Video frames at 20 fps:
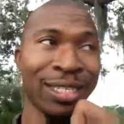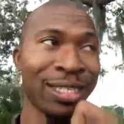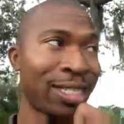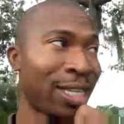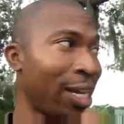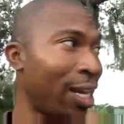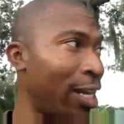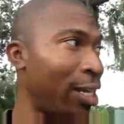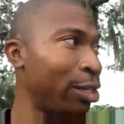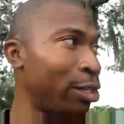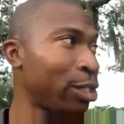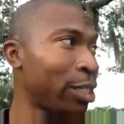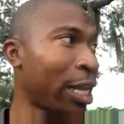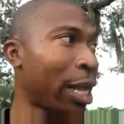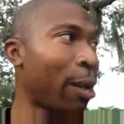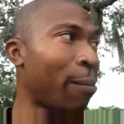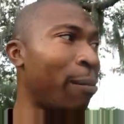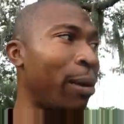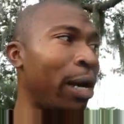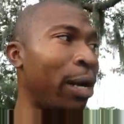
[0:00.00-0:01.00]
to
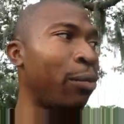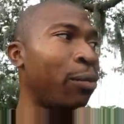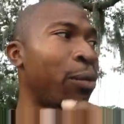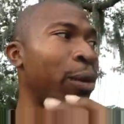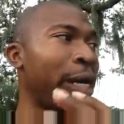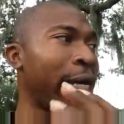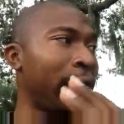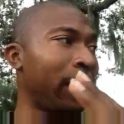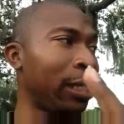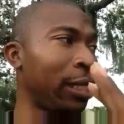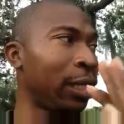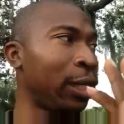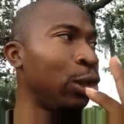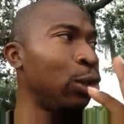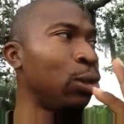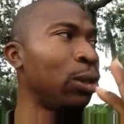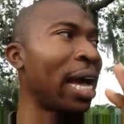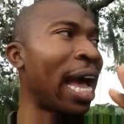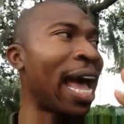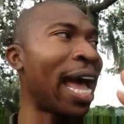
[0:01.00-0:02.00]
understand. But when
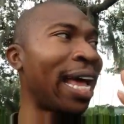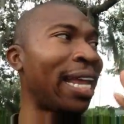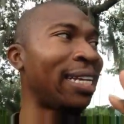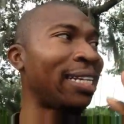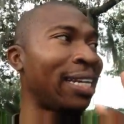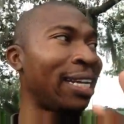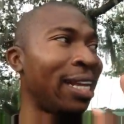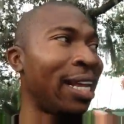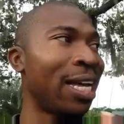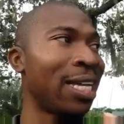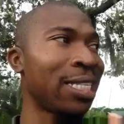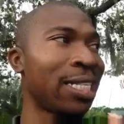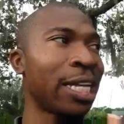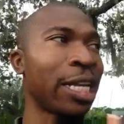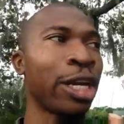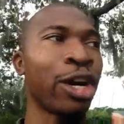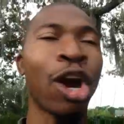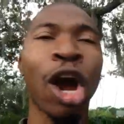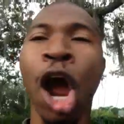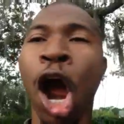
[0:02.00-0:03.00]
you got lust
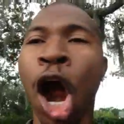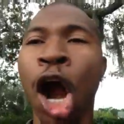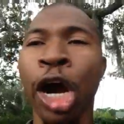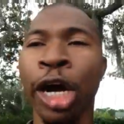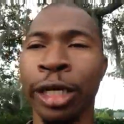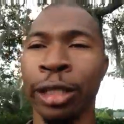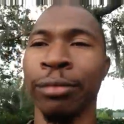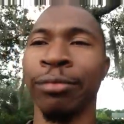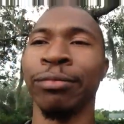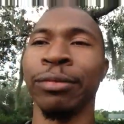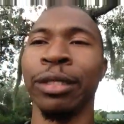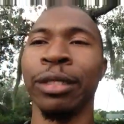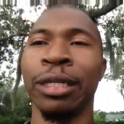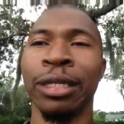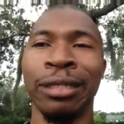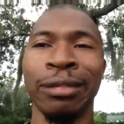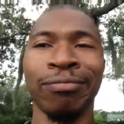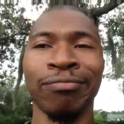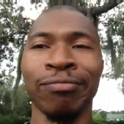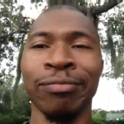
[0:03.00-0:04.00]
in your heart,
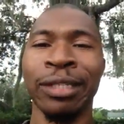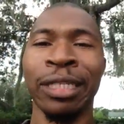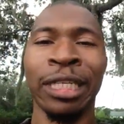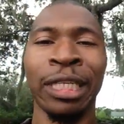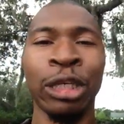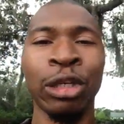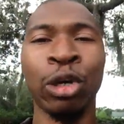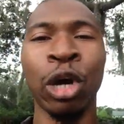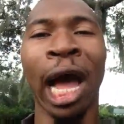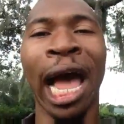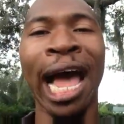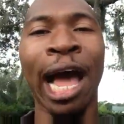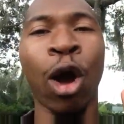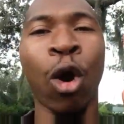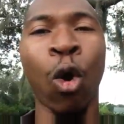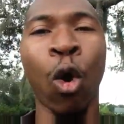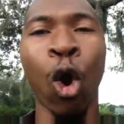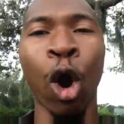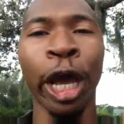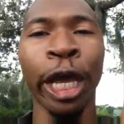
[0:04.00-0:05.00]
you got
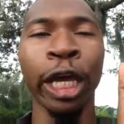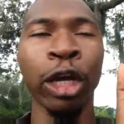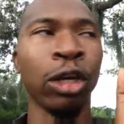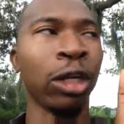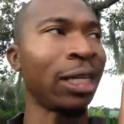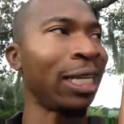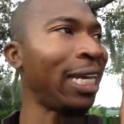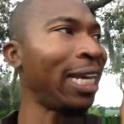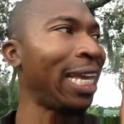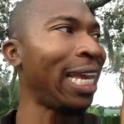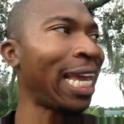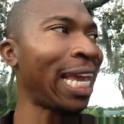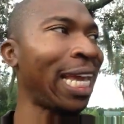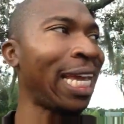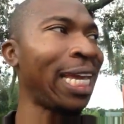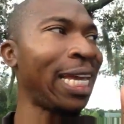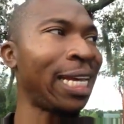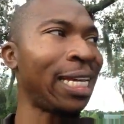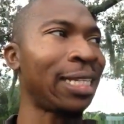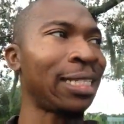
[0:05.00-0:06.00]
oily
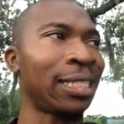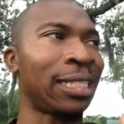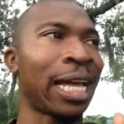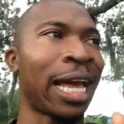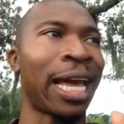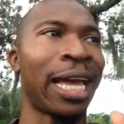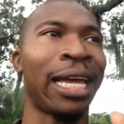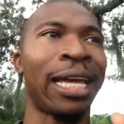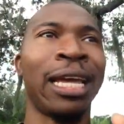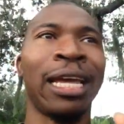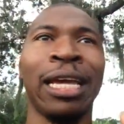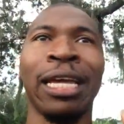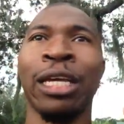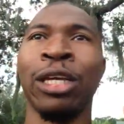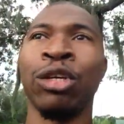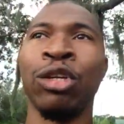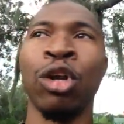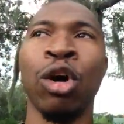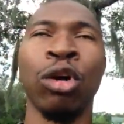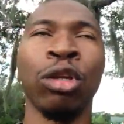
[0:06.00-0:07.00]
hands, that,
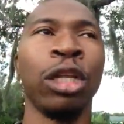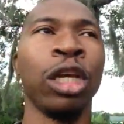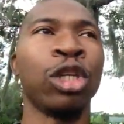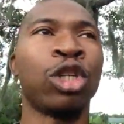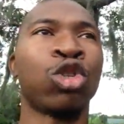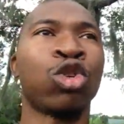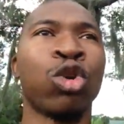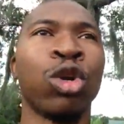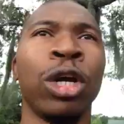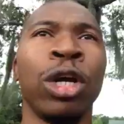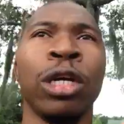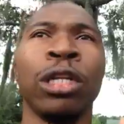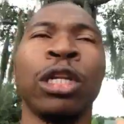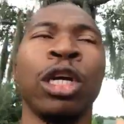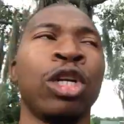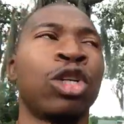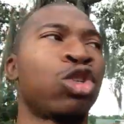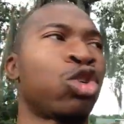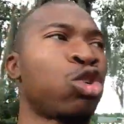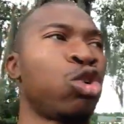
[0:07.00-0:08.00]
you know, the
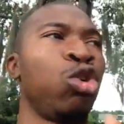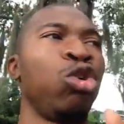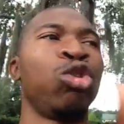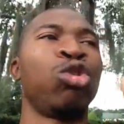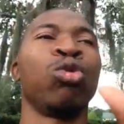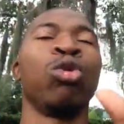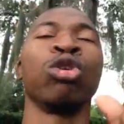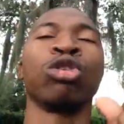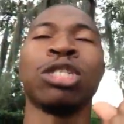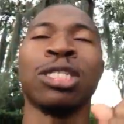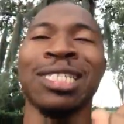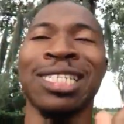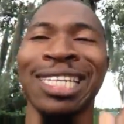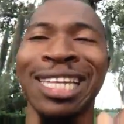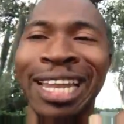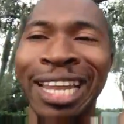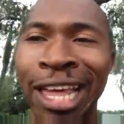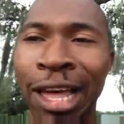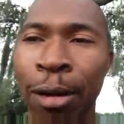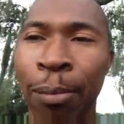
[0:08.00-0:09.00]
truth will
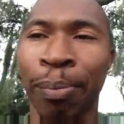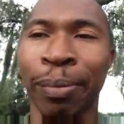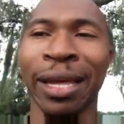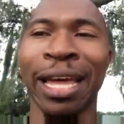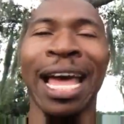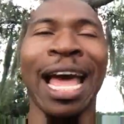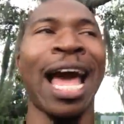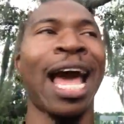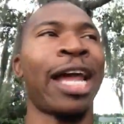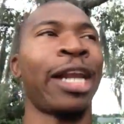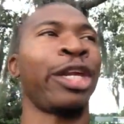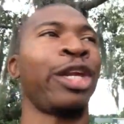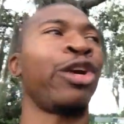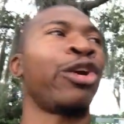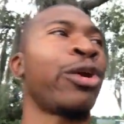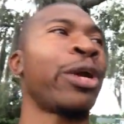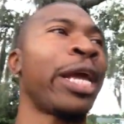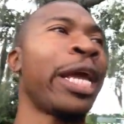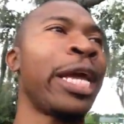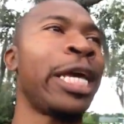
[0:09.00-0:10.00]
slip out of
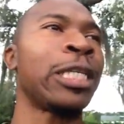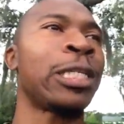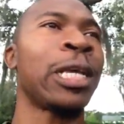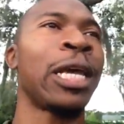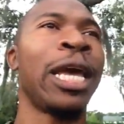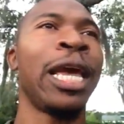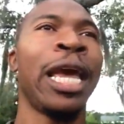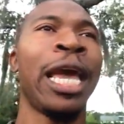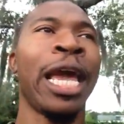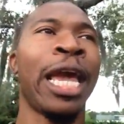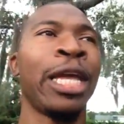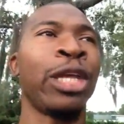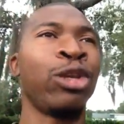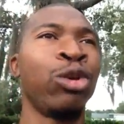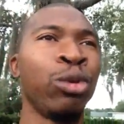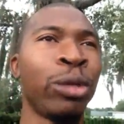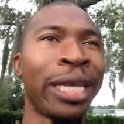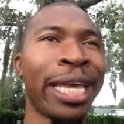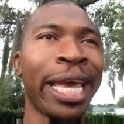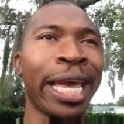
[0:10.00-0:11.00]
your hands, and
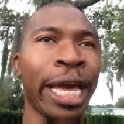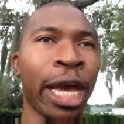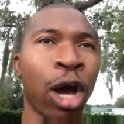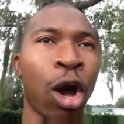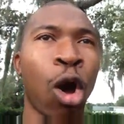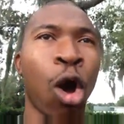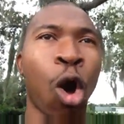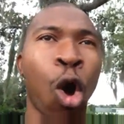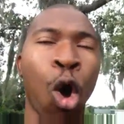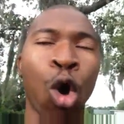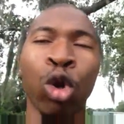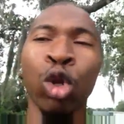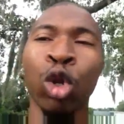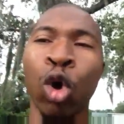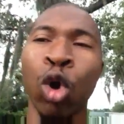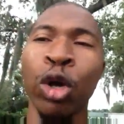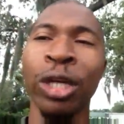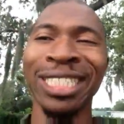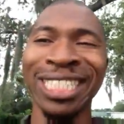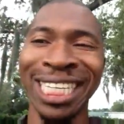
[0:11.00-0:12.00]
you can't hold
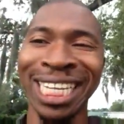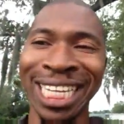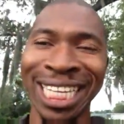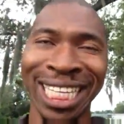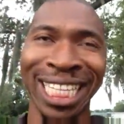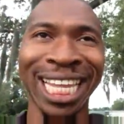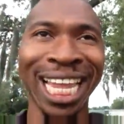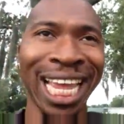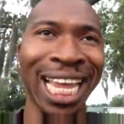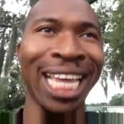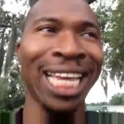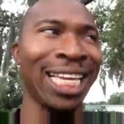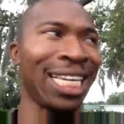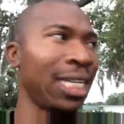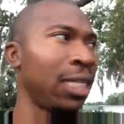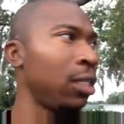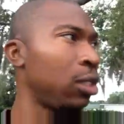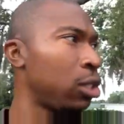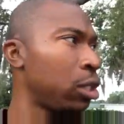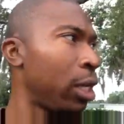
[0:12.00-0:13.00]
on to
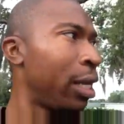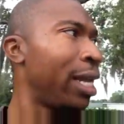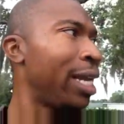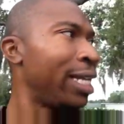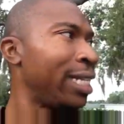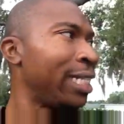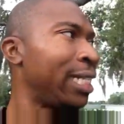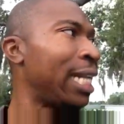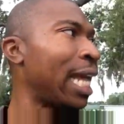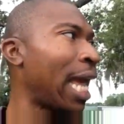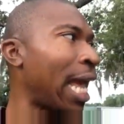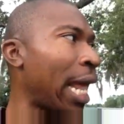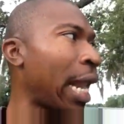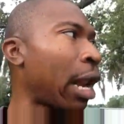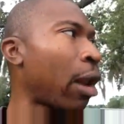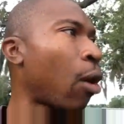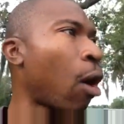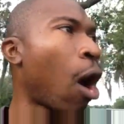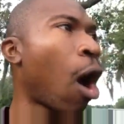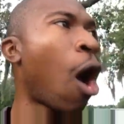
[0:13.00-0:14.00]
things that
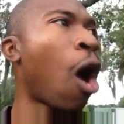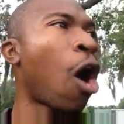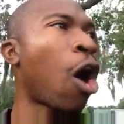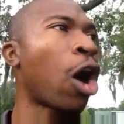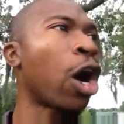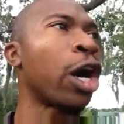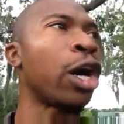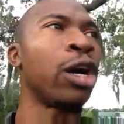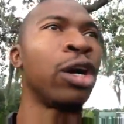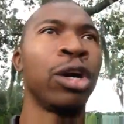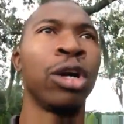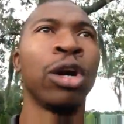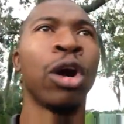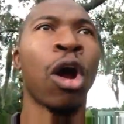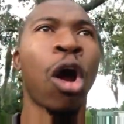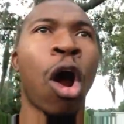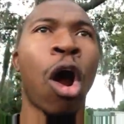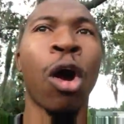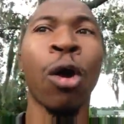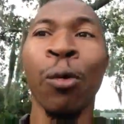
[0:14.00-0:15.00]

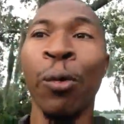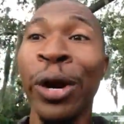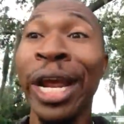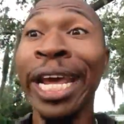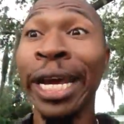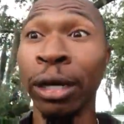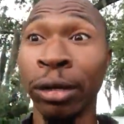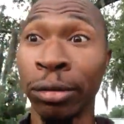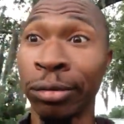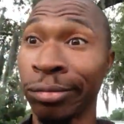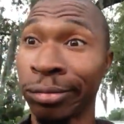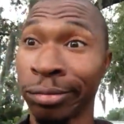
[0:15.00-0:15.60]
are real,